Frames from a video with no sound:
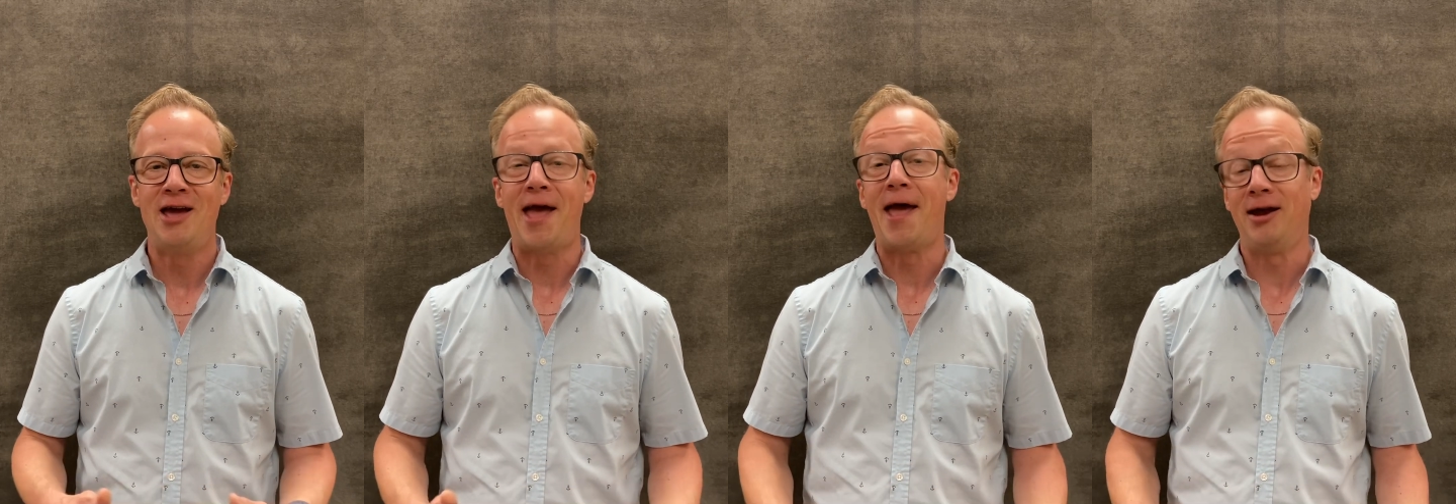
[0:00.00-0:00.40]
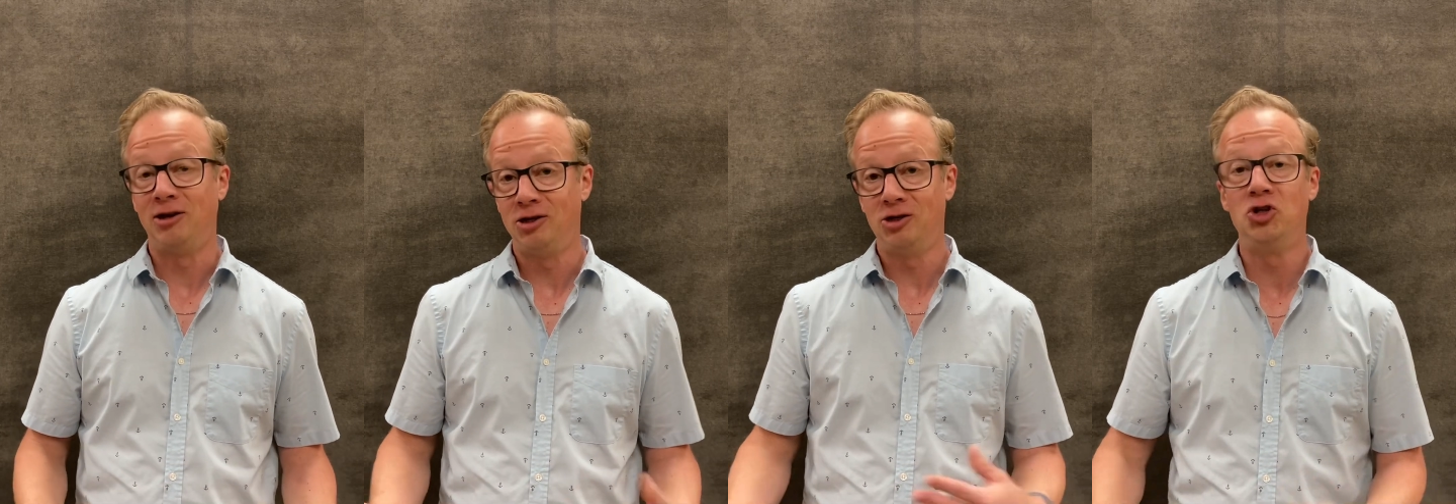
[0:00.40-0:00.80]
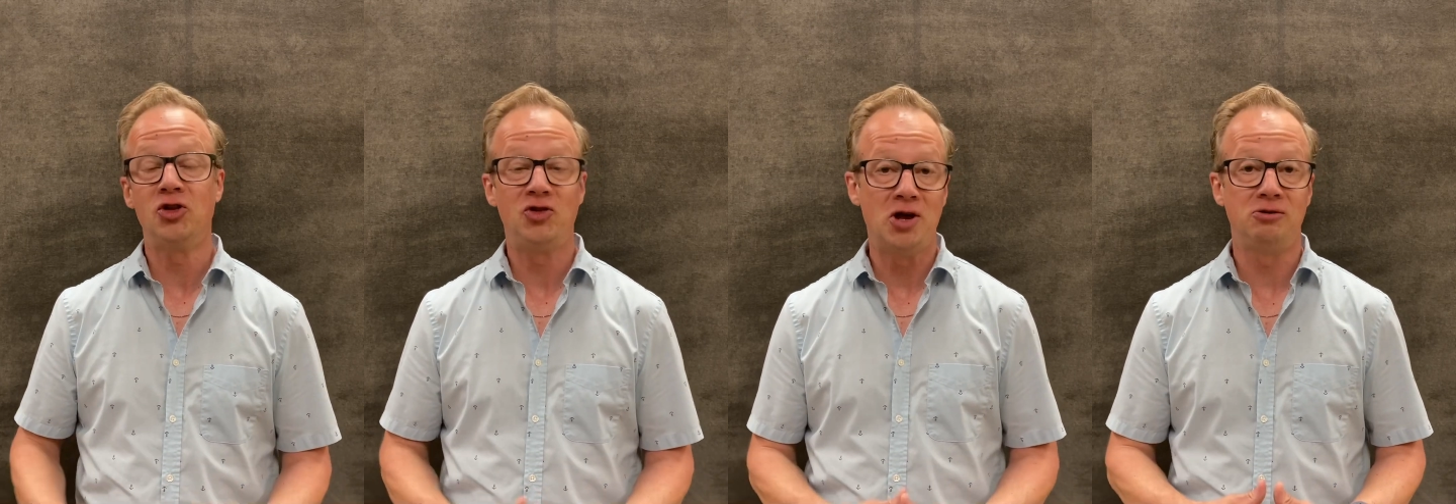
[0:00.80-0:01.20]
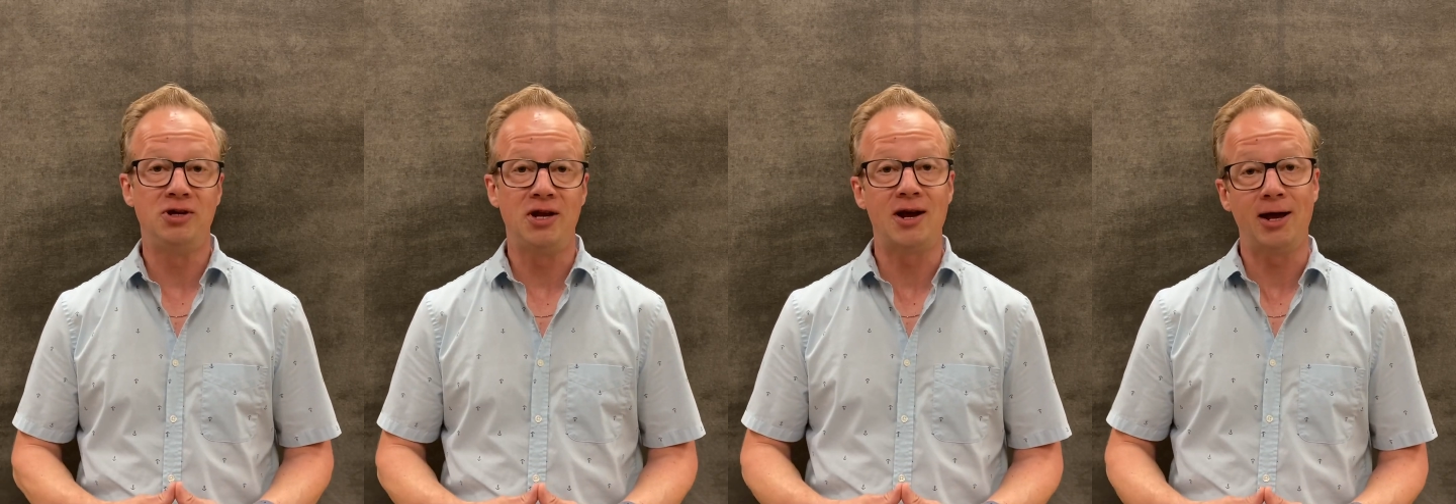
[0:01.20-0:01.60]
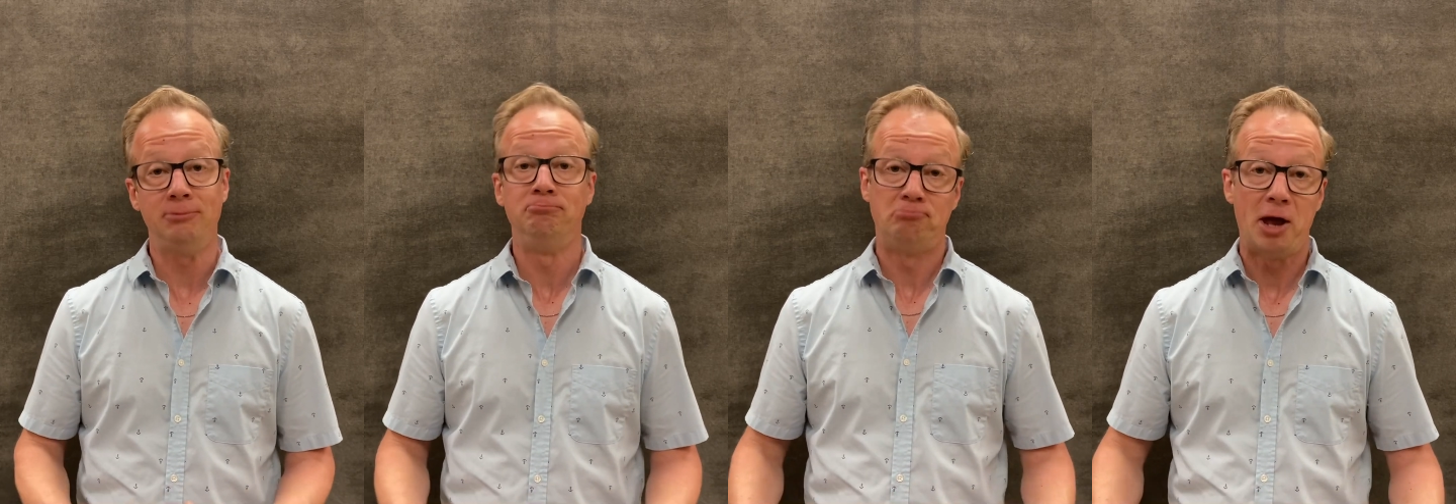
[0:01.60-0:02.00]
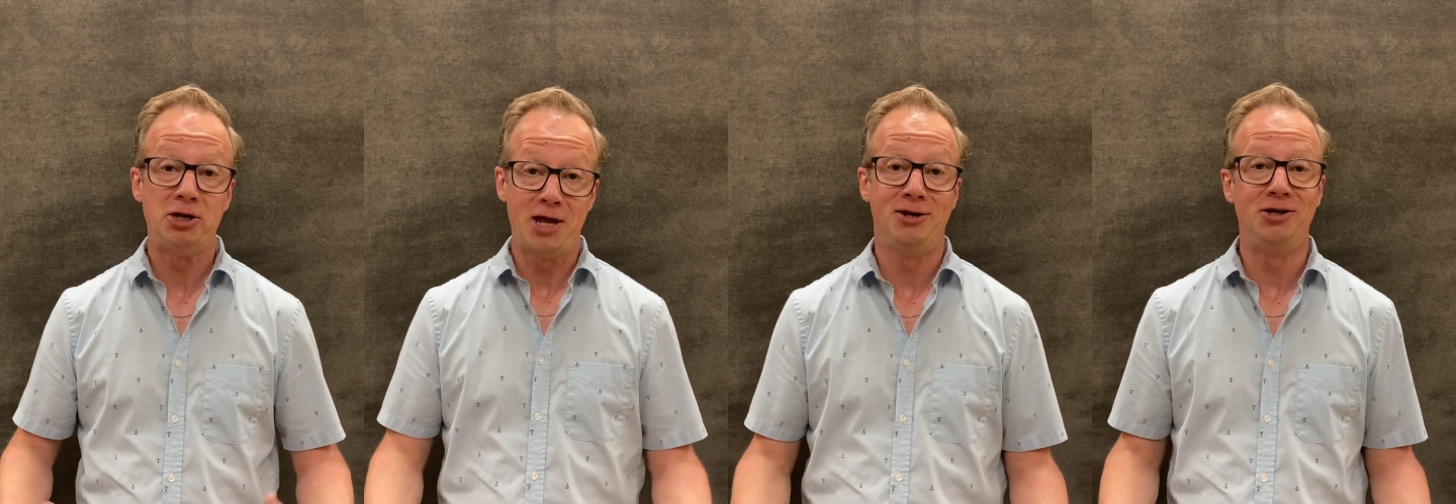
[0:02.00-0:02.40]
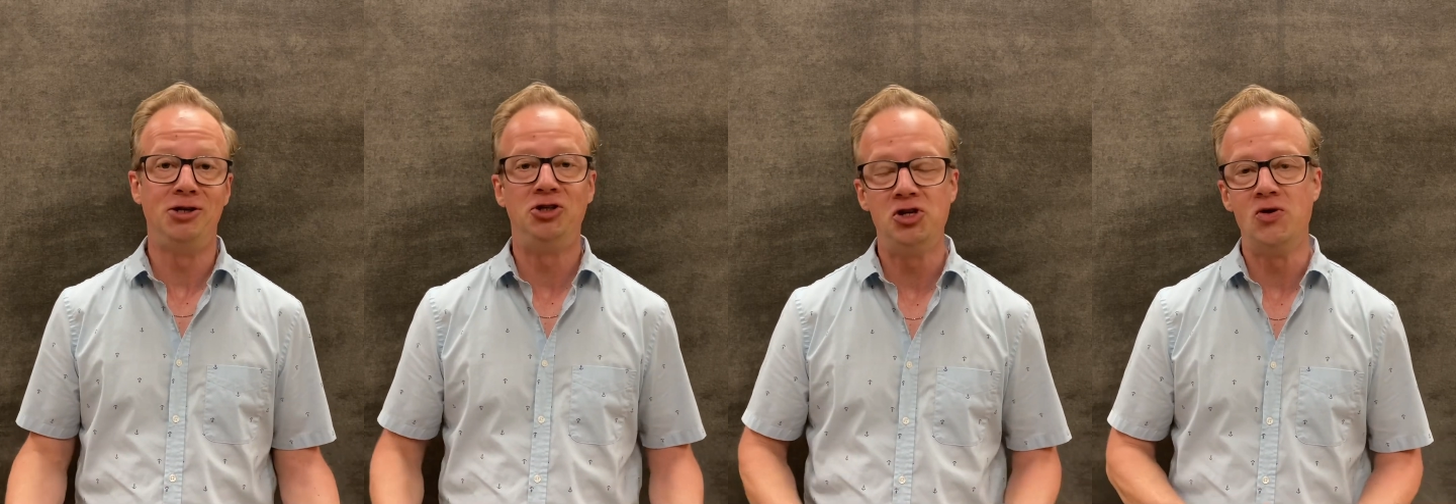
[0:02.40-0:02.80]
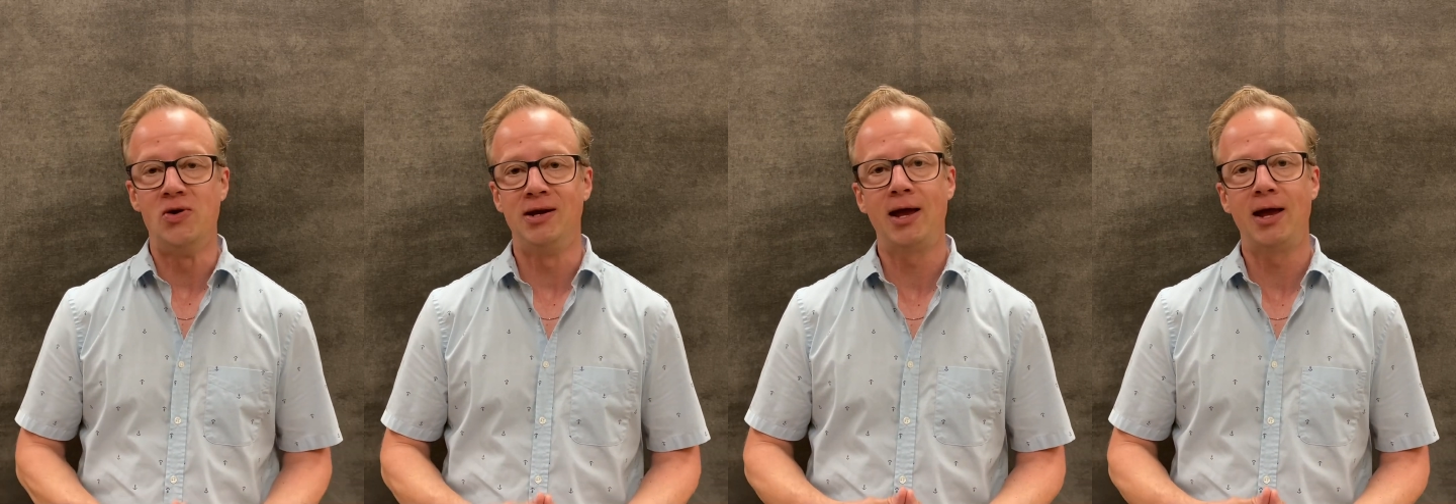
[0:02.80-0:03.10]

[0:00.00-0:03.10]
and just the other day I attended to it,